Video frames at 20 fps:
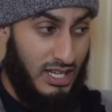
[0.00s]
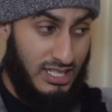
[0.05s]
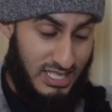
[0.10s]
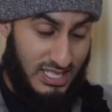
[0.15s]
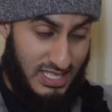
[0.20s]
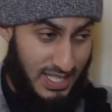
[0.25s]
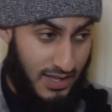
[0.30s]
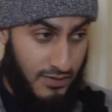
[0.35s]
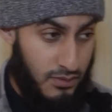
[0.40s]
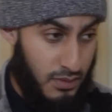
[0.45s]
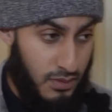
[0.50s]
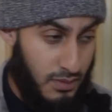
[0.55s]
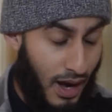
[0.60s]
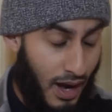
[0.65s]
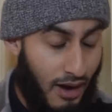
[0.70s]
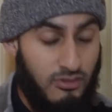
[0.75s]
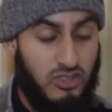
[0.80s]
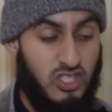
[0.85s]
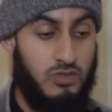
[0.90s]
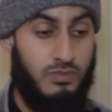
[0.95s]
She's never been
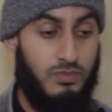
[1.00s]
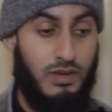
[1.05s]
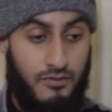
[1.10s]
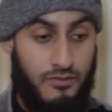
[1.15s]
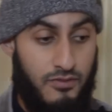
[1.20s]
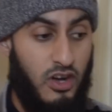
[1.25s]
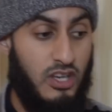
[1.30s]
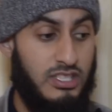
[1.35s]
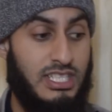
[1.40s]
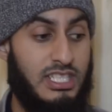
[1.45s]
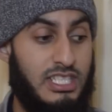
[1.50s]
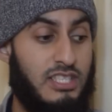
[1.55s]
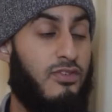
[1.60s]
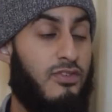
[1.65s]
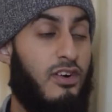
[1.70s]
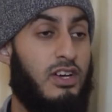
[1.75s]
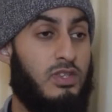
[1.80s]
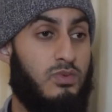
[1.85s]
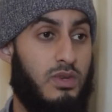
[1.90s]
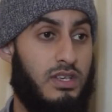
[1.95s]
married. She's been a virgin as
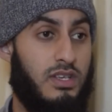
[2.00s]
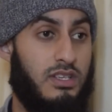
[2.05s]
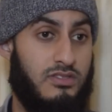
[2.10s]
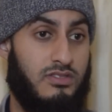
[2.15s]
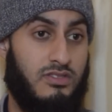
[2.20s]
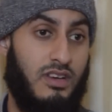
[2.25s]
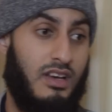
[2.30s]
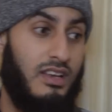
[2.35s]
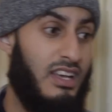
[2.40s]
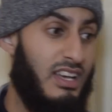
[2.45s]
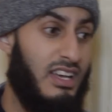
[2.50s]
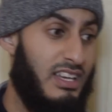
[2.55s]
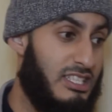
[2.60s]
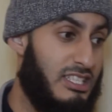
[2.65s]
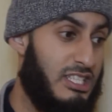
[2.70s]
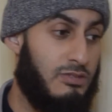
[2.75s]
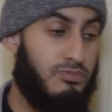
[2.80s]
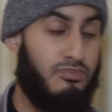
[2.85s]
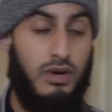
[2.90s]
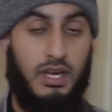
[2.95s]
far as we're concerned.
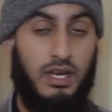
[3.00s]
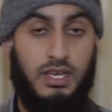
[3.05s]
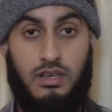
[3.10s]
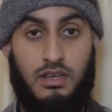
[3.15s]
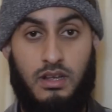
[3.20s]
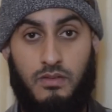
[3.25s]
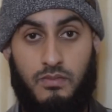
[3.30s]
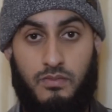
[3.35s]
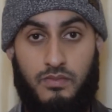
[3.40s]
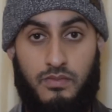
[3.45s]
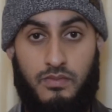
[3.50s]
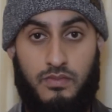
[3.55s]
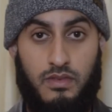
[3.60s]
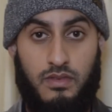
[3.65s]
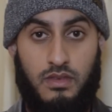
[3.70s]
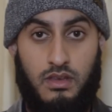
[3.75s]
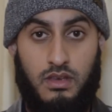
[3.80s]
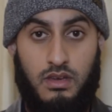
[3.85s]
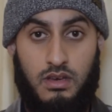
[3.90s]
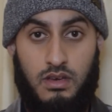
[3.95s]
She's pregnant.
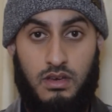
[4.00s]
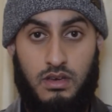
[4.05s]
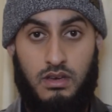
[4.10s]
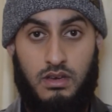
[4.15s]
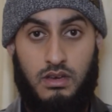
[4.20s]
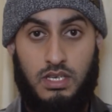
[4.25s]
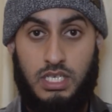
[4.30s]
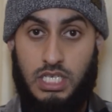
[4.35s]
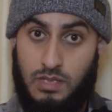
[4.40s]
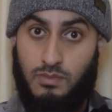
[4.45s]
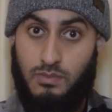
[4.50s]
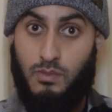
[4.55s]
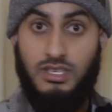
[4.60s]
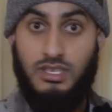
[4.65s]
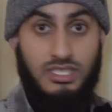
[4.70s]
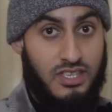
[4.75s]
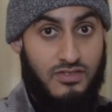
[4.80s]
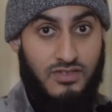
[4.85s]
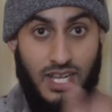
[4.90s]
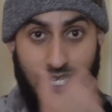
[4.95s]
She
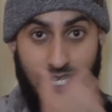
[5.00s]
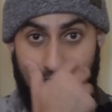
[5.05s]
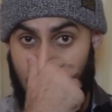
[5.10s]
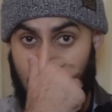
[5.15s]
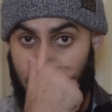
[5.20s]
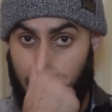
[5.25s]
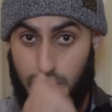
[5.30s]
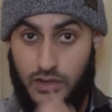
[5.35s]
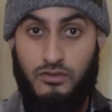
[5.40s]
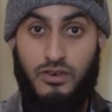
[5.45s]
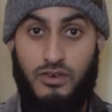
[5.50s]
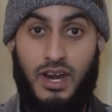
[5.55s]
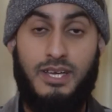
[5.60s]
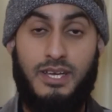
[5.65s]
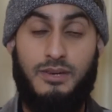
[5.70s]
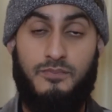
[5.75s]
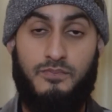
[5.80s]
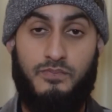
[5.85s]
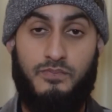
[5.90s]
must have done something, right?